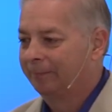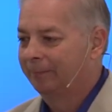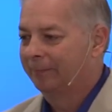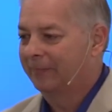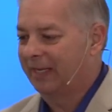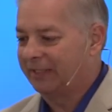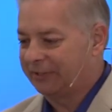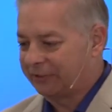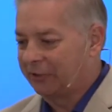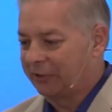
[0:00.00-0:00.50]

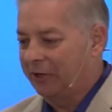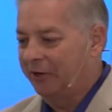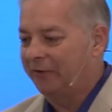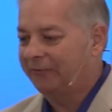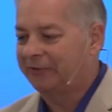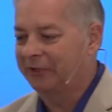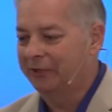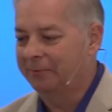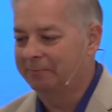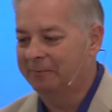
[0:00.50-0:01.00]
They
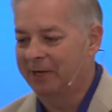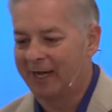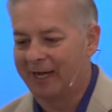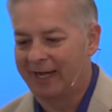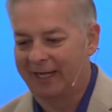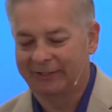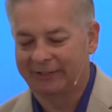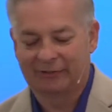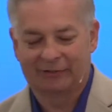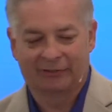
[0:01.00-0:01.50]
serve too
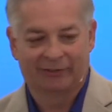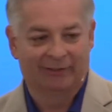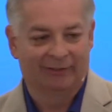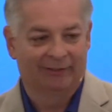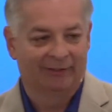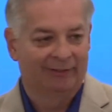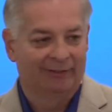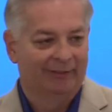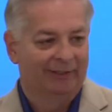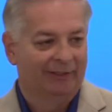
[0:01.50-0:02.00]
much.
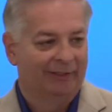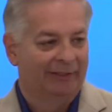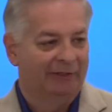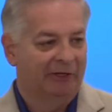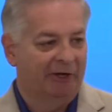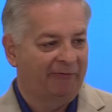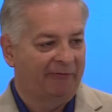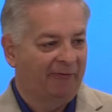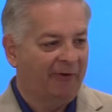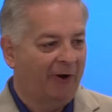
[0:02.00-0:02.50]

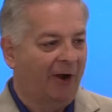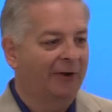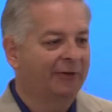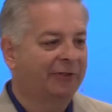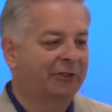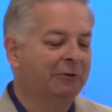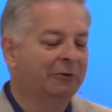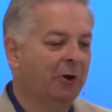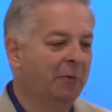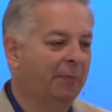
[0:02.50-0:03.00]
They're far
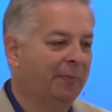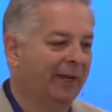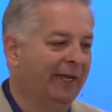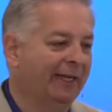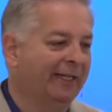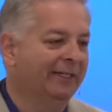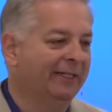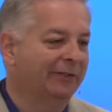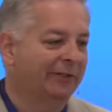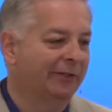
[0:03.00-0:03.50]
too
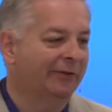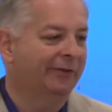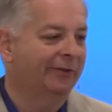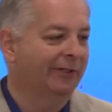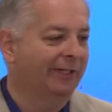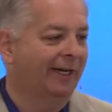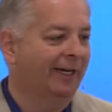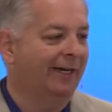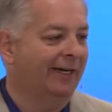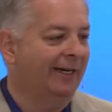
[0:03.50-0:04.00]
obedient to their
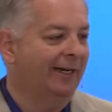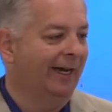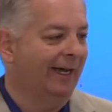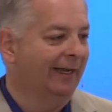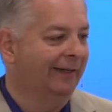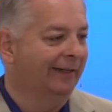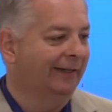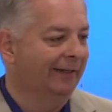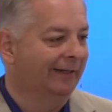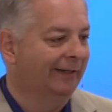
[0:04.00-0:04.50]

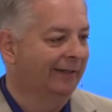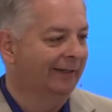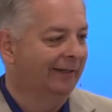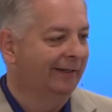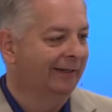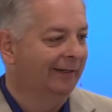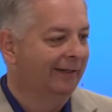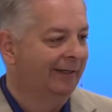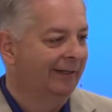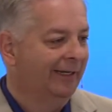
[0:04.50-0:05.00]
God.
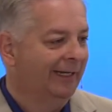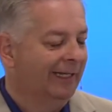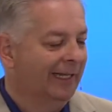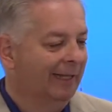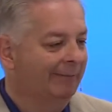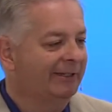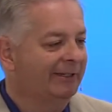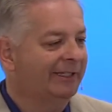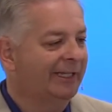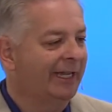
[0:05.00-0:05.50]

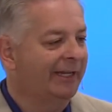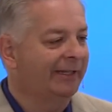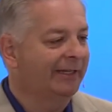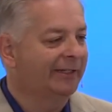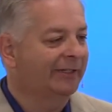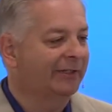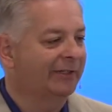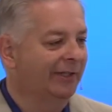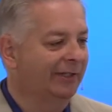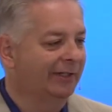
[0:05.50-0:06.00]
Let me say
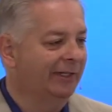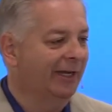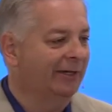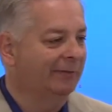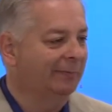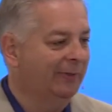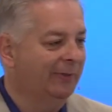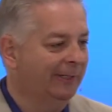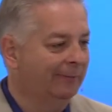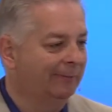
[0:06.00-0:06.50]
this to the
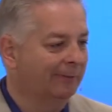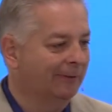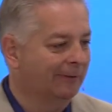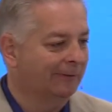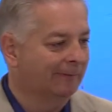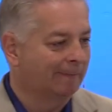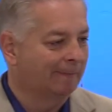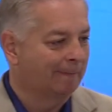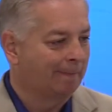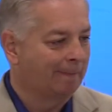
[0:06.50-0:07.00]
young people.